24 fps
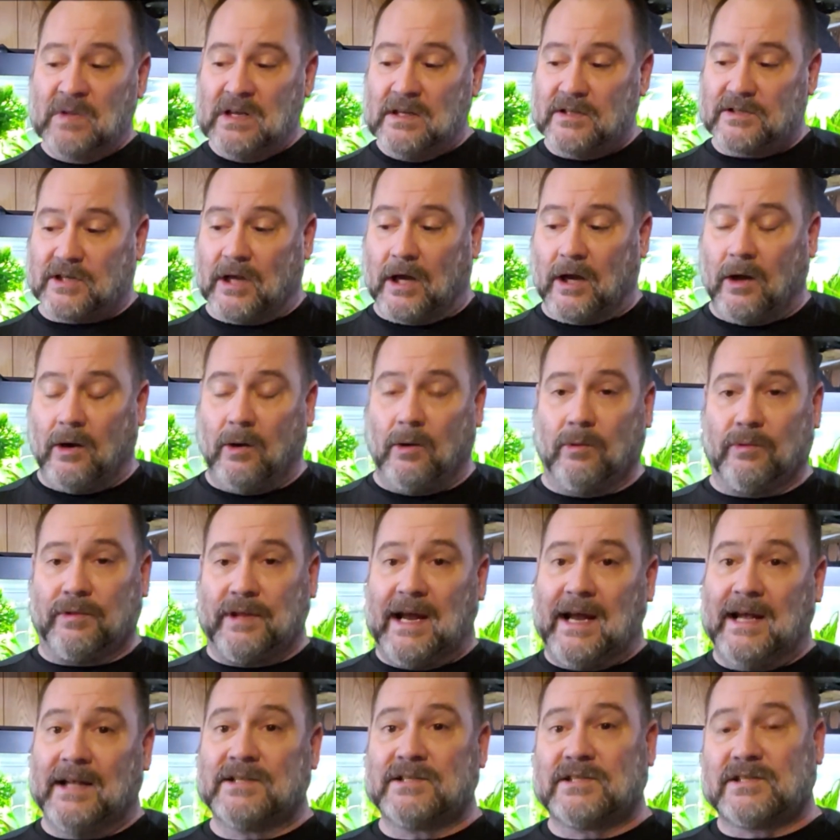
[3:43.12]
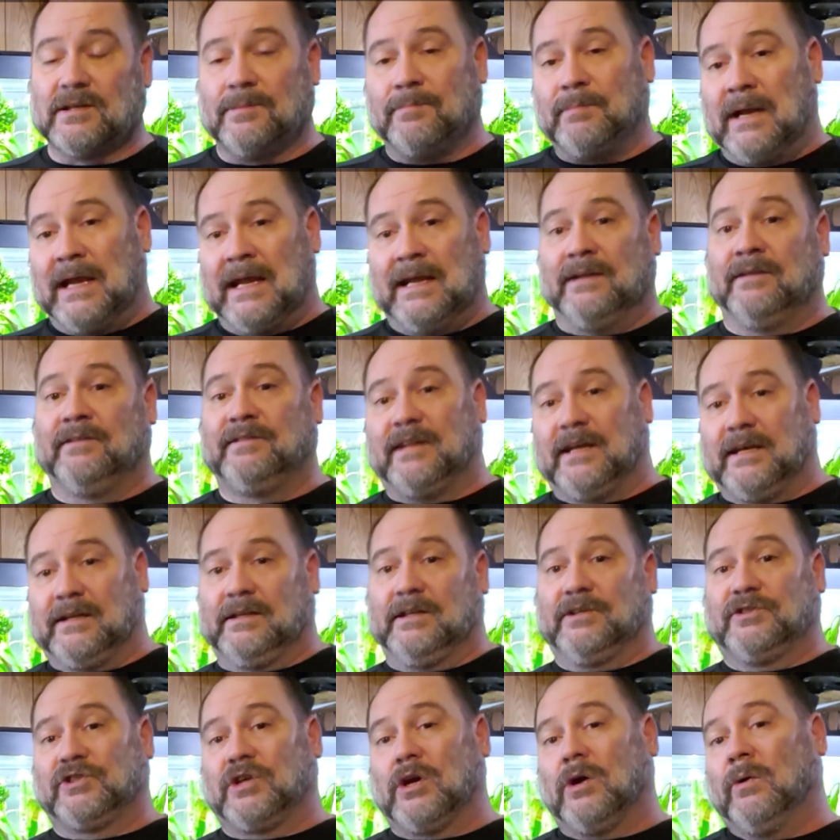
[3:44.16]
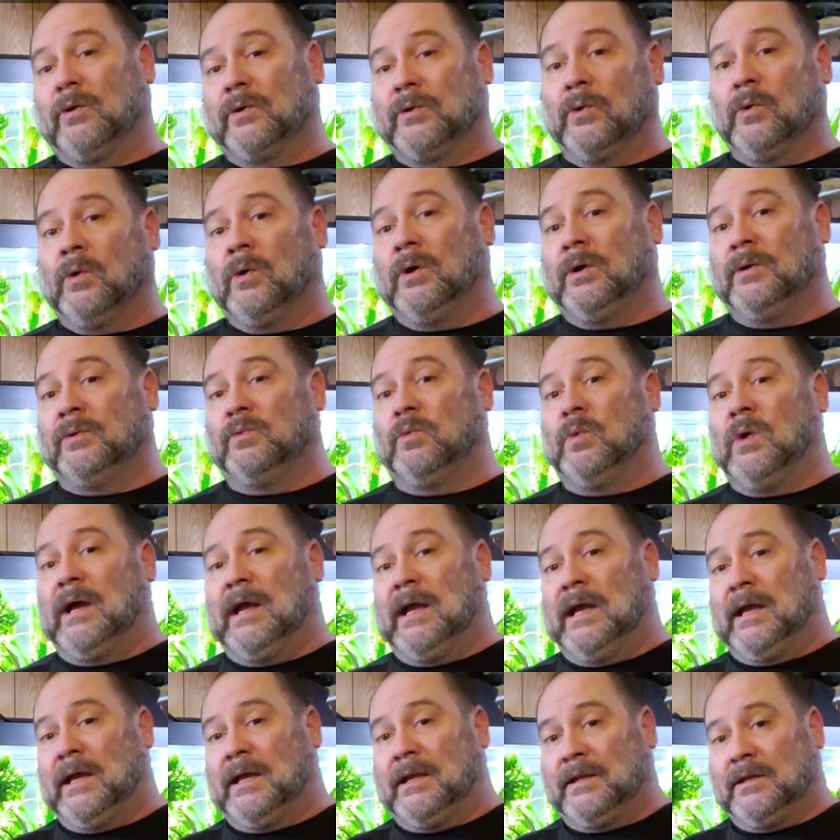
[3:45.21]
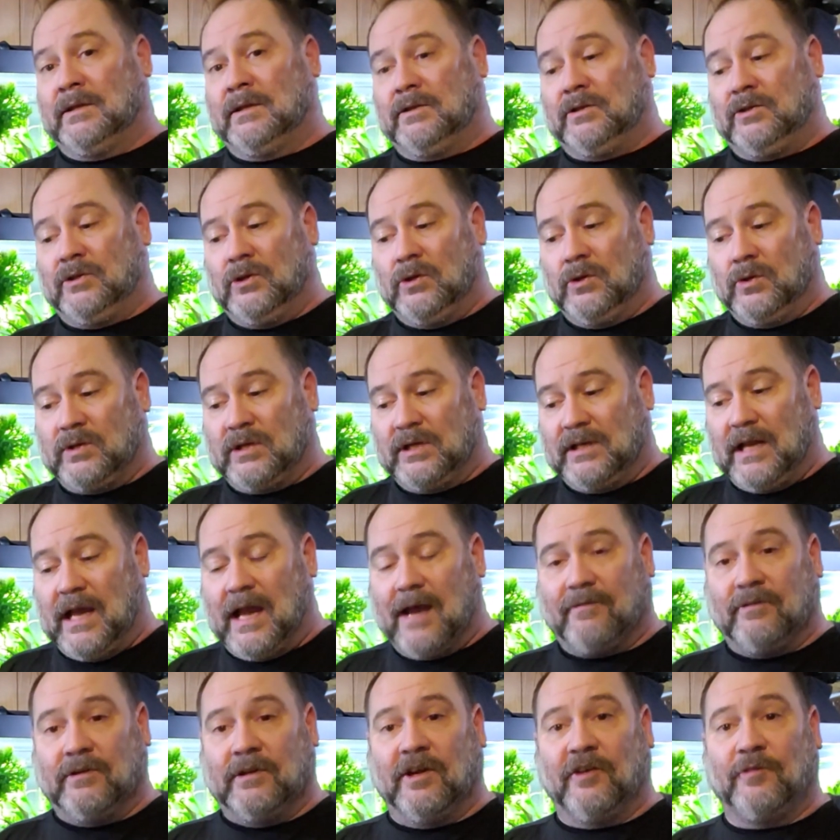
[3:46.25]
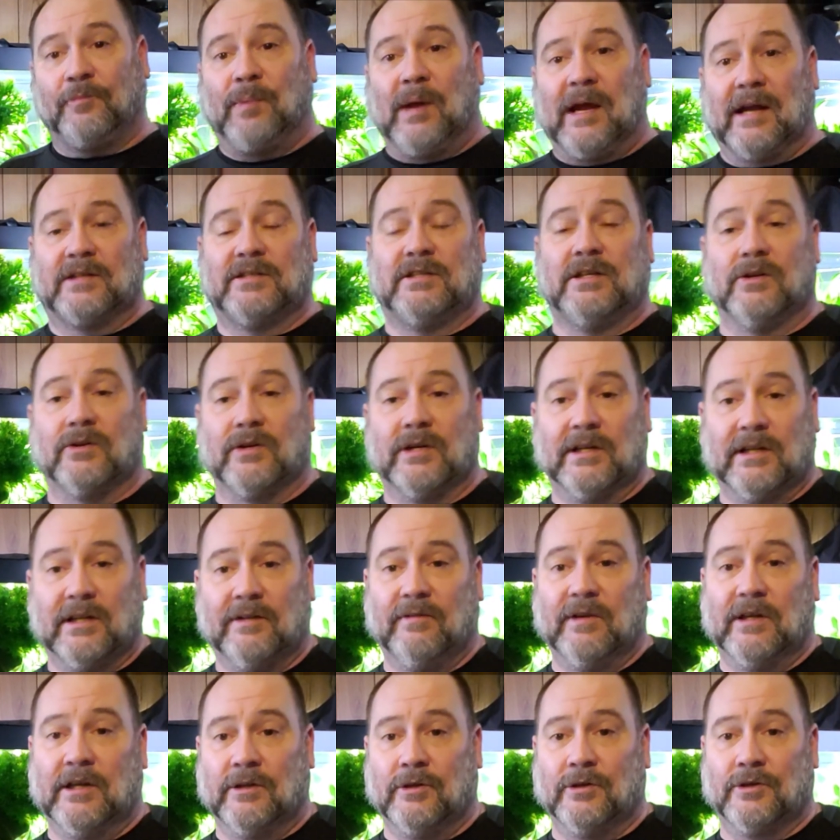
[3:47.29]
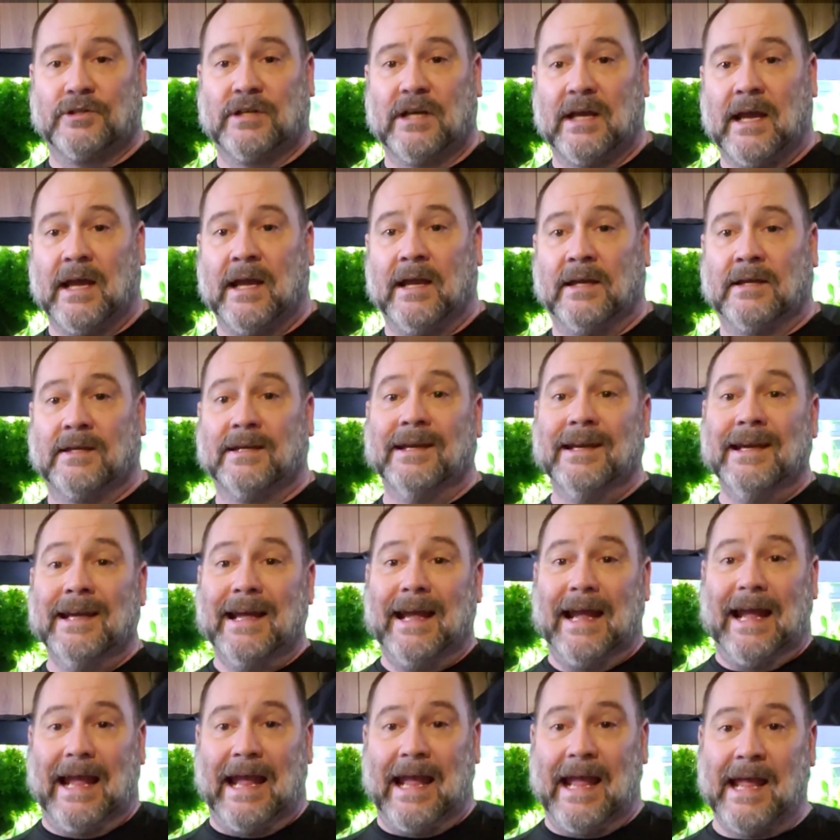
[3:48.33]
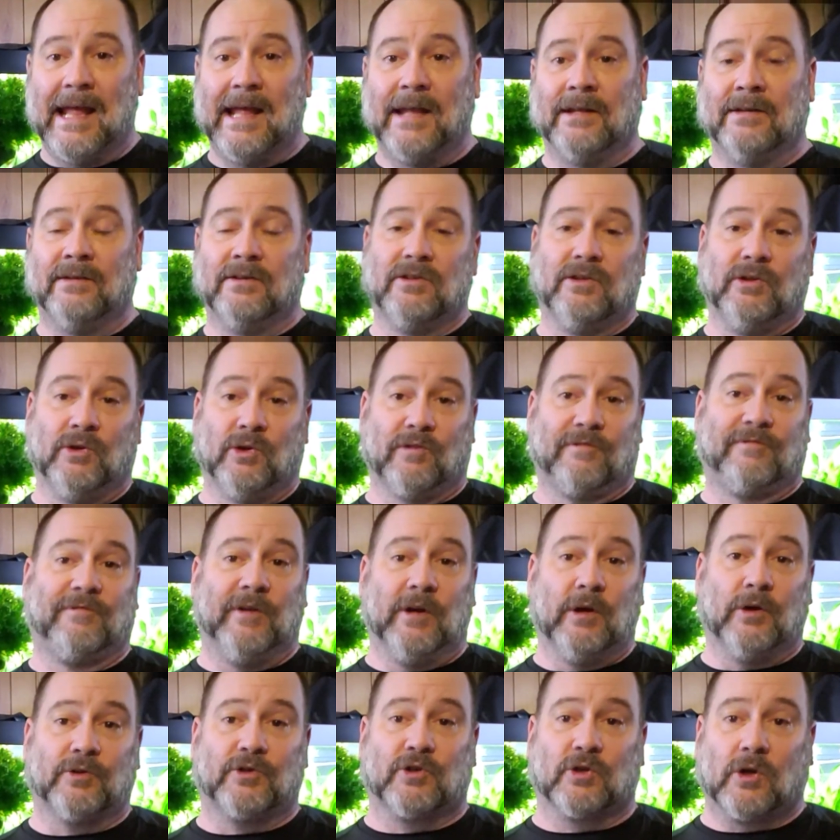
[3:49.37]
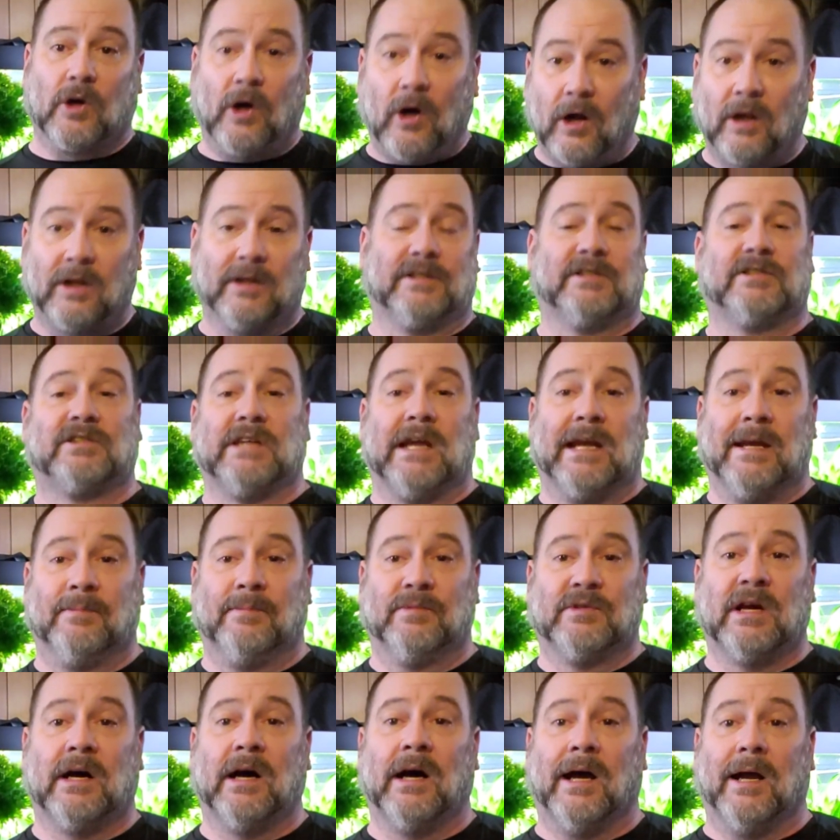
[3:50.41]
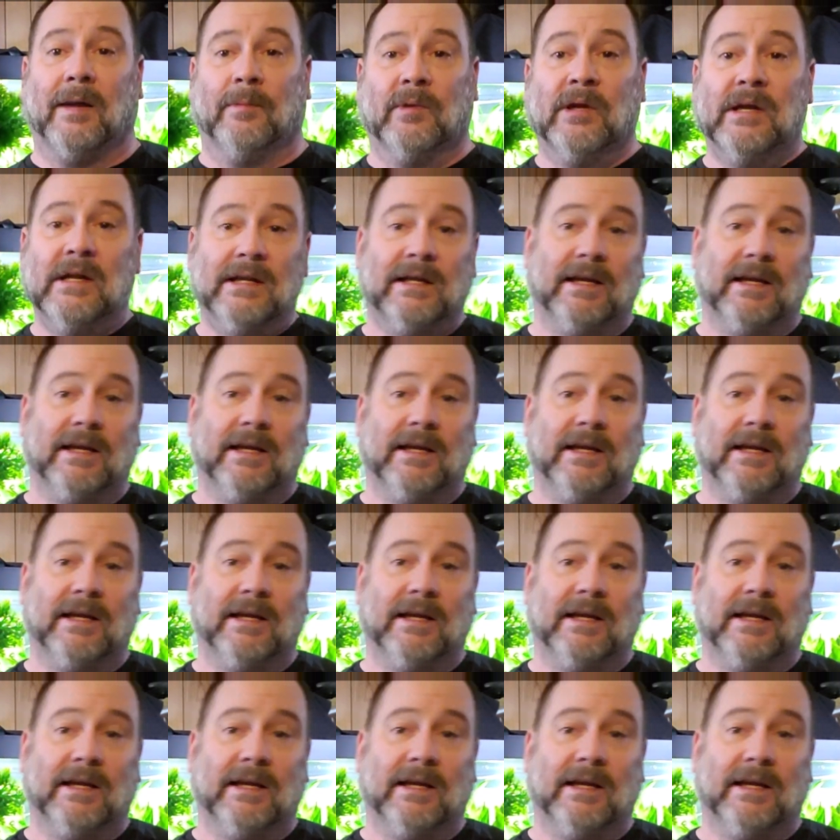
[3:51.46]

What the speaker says: So that's the main thing that's going on when you can have enough bacteria living in your tank and your filter all at the same time.